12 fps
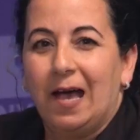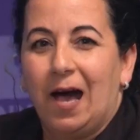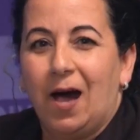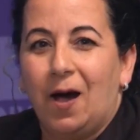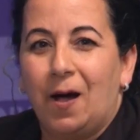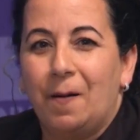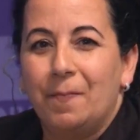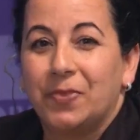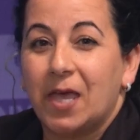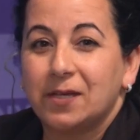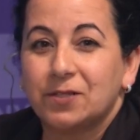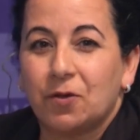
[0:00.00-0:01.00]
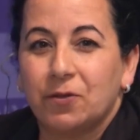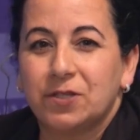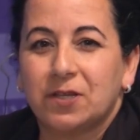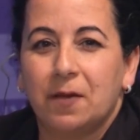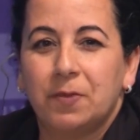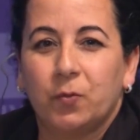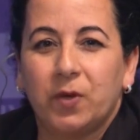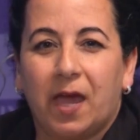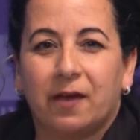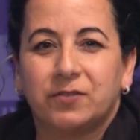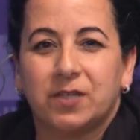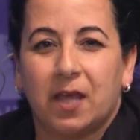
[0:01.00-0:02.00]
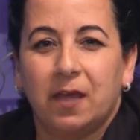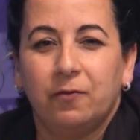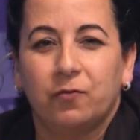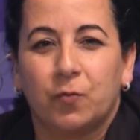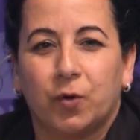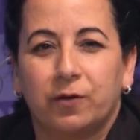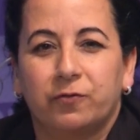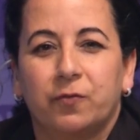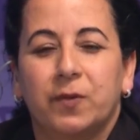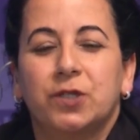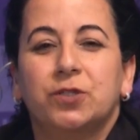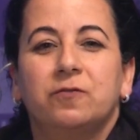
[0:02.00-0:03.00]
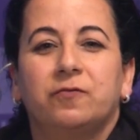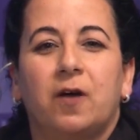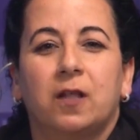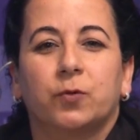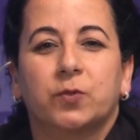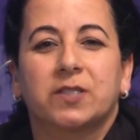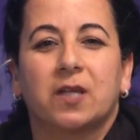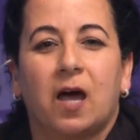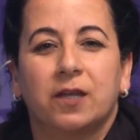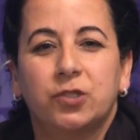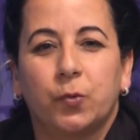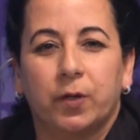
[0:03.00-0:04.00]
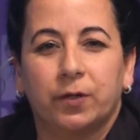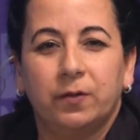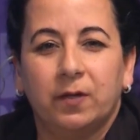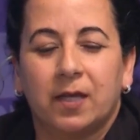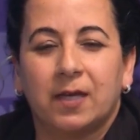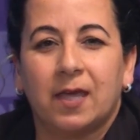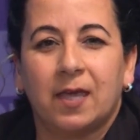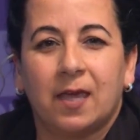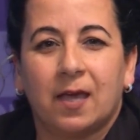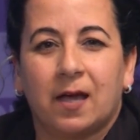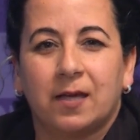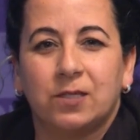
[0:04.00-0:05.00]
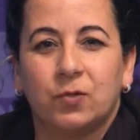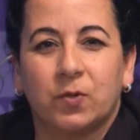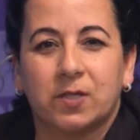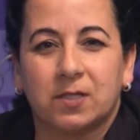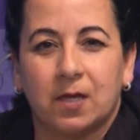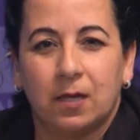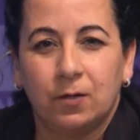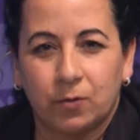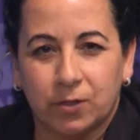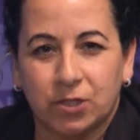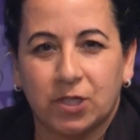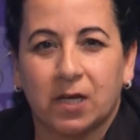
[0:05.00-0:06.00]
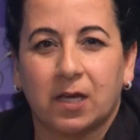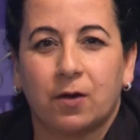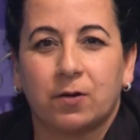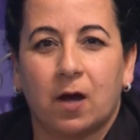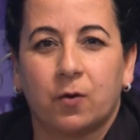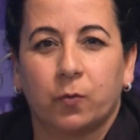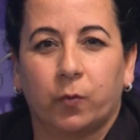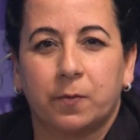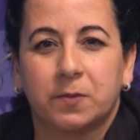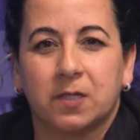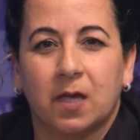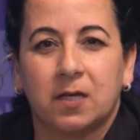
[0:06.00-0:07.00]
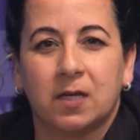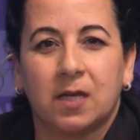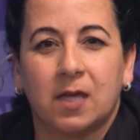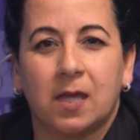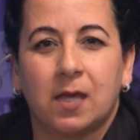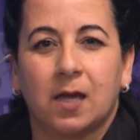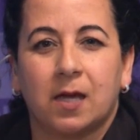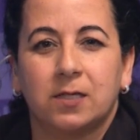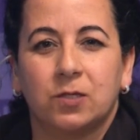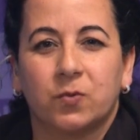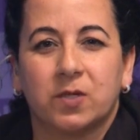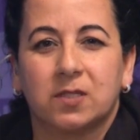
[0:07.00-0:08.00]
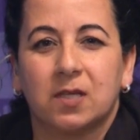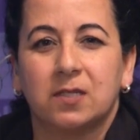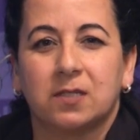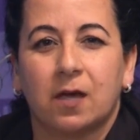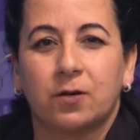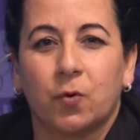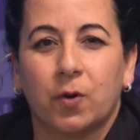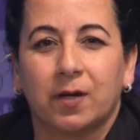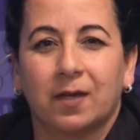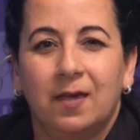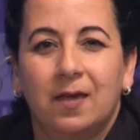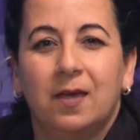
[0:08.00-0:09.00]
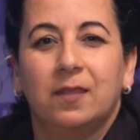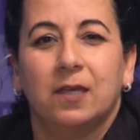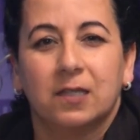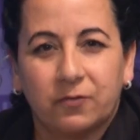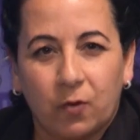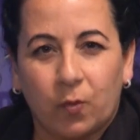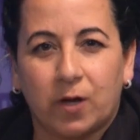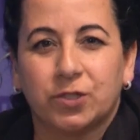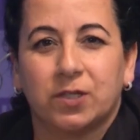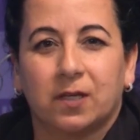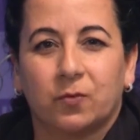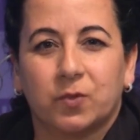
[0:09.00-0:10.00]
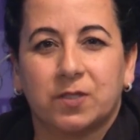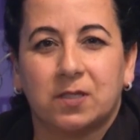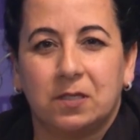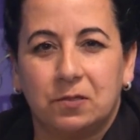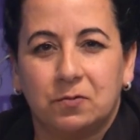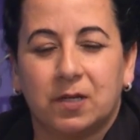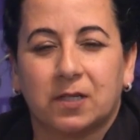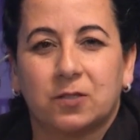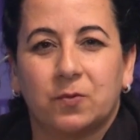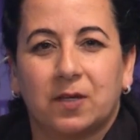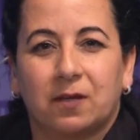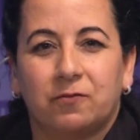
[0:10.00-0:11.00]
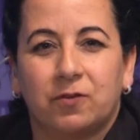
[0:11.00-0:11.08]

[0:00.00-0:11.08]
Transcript: That is all the time that we have today. For more information, follow us on Twitter at AAIUSA or check out our website at aaiusa.org. Thanks for watching, and we'll see you next week on